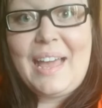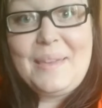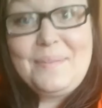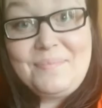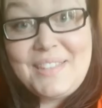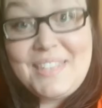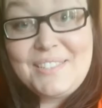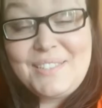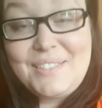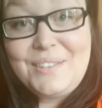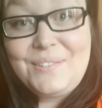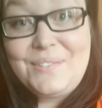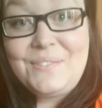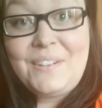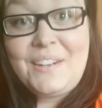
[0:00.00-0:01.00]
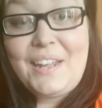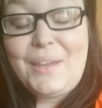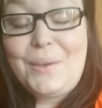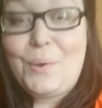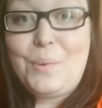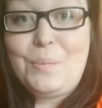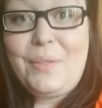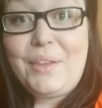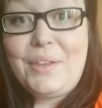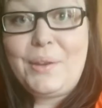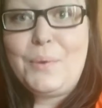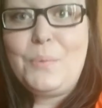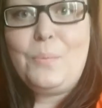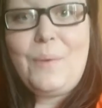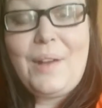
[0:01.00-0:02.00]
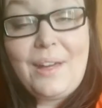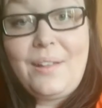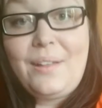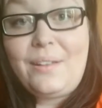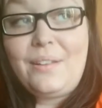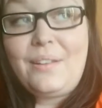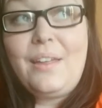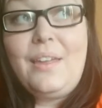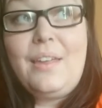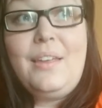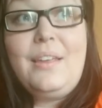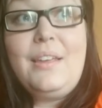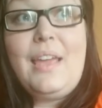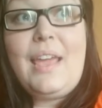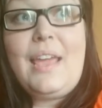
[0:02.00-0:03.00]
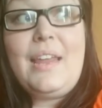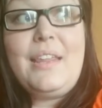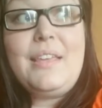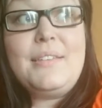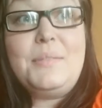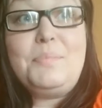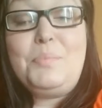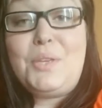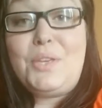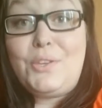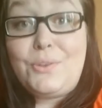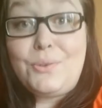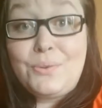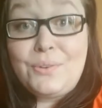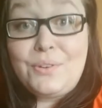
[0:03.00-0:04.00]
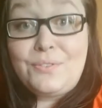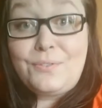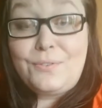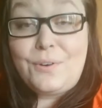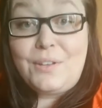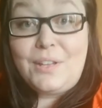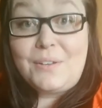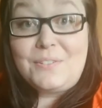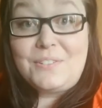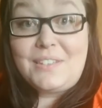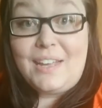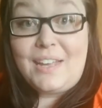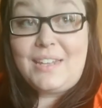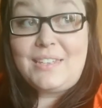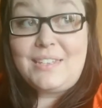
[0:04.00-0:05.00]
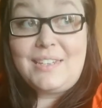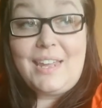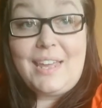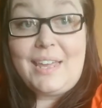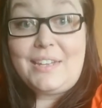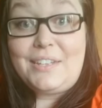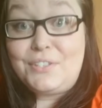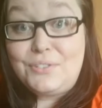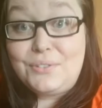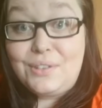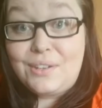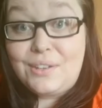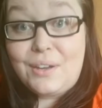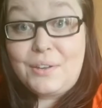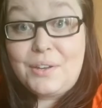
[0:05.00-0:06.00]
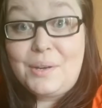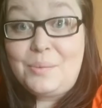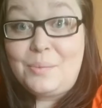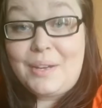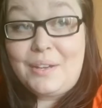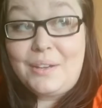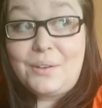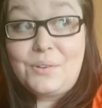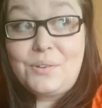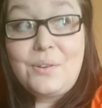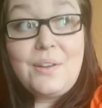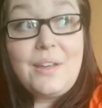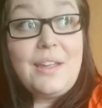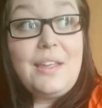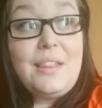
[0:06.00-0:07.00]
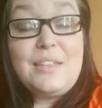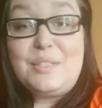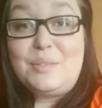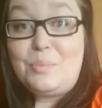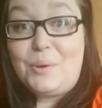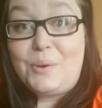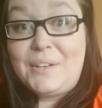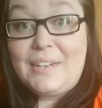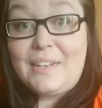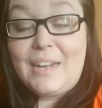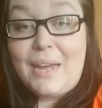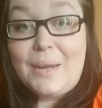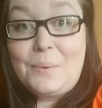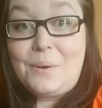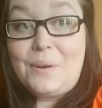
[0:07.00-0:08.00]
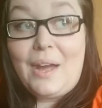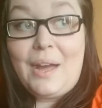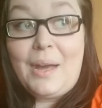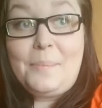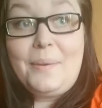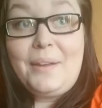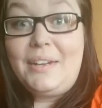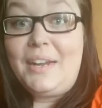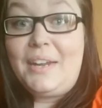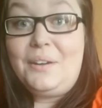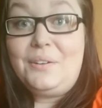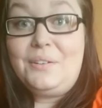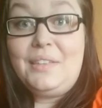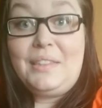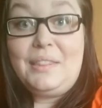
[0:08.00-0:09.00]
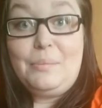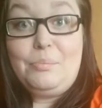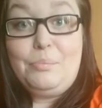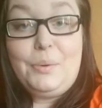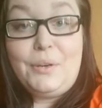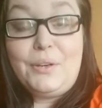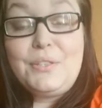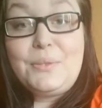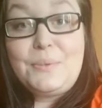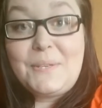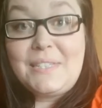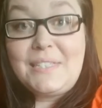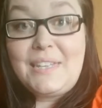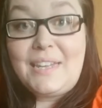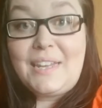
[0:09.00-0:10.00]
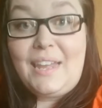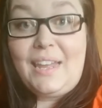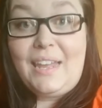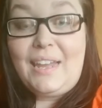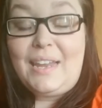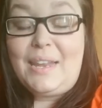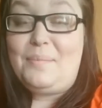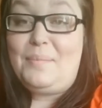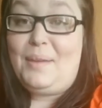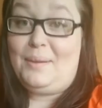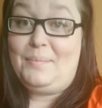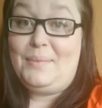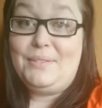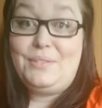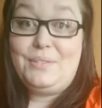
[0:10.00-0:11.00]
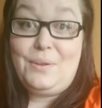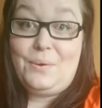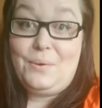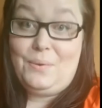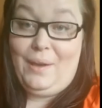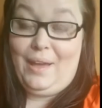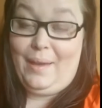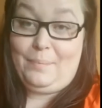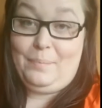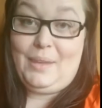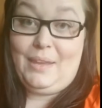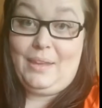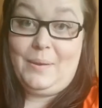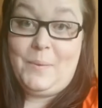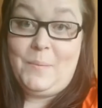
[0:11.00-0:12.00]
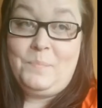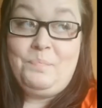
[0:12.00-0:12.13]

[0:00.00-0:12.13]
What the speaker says: I miss you and I hope that you're well. It is beautiful outside today. Did you look out your window? This morning I woke up and I heard that the birds were singing and it made me so happy.